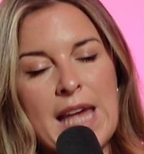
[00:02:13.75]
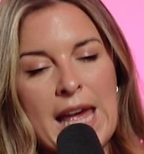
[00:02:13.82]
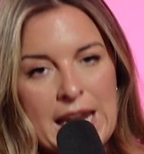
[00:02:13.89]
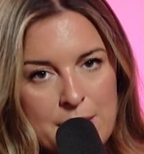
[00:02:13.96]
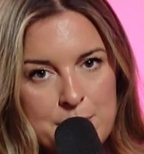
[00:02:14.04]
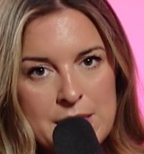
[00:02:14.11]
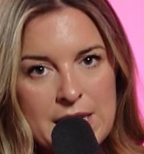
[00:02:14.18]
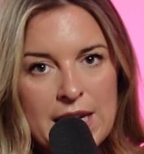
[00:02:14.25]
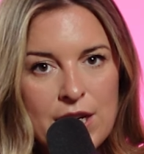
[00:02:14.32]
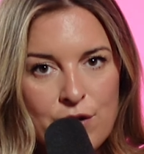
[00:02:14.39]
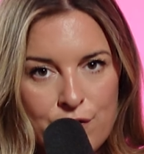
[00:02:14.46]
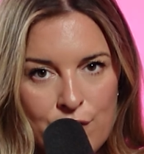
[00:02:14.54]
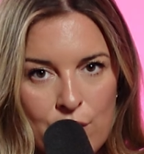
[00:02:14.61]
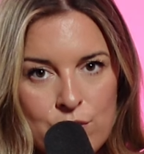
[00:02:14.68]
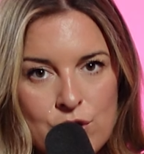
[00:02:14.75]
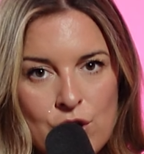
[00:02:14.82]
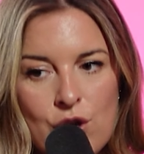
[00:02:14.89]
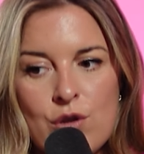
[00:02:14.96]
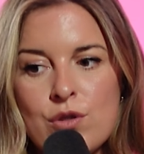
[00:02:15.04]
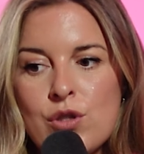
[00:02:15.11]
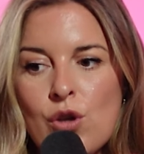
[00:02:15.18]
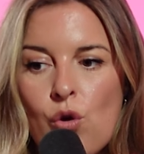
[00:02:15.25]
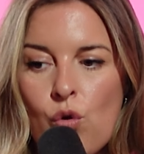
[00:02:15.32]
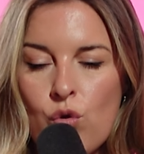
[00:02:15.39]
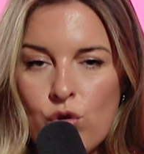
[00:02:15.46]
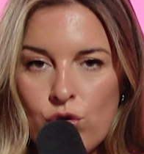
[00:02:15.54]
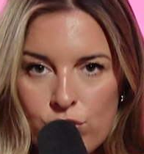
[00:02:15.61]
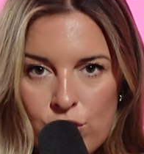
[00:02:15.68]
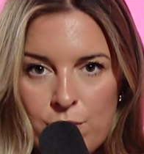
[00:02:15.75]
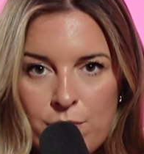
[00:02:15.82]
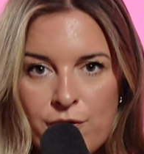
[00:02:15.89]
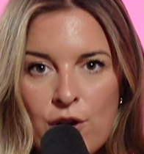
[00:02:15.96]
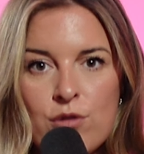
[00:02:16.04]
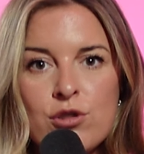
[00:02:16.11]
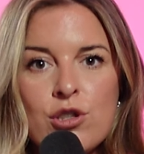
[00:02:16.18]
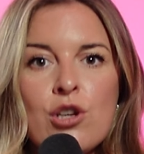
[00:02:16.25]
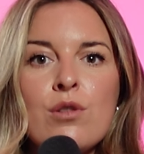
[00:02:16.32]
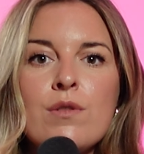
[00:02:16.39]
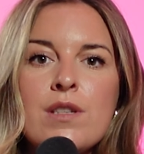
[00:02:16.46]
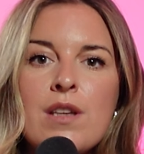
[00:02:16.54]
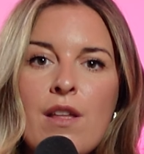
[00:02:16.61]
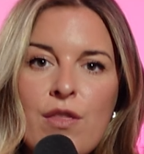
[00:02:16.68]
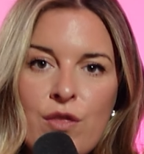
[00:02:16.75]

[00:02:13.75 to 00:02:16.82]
any particular photos or group photos